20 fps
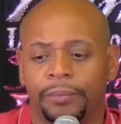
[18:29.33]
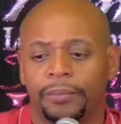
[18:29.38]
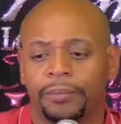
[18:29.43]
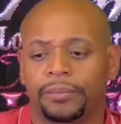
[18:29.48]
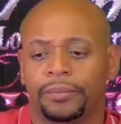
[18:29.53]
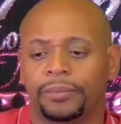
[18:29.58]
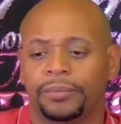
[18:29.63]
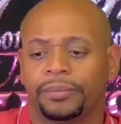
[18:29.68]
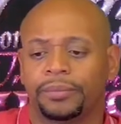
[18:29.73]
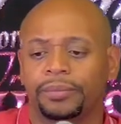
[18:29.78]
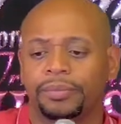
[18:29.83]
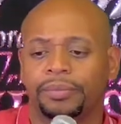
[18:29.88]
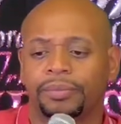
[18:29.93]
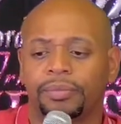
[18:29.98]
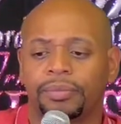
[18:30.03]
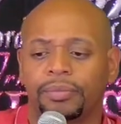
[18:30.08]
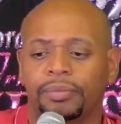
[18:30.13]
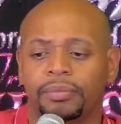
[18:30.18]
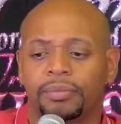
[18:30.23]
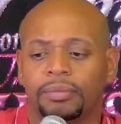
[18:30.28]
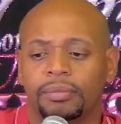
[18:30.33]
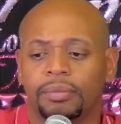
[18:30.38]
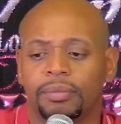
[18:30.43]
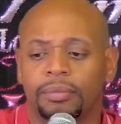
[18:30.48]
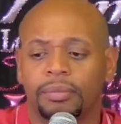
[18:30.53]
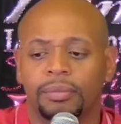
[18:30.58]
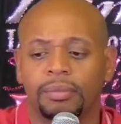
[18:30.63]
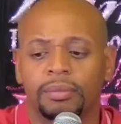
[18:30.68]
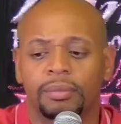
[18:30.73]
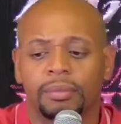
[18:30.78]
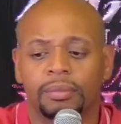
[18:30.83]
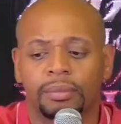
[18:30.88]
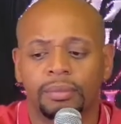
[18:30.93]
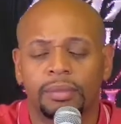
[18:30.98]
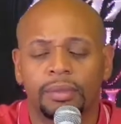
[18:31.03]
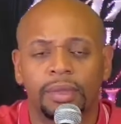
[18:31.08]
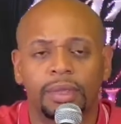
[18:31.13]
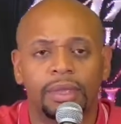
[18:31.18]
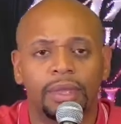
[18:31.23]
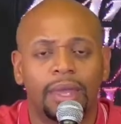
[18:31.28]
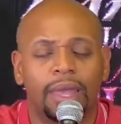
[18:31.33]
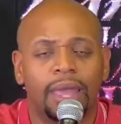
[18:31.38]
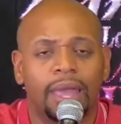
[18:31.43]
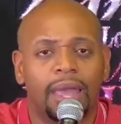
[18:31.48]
Nothing is said.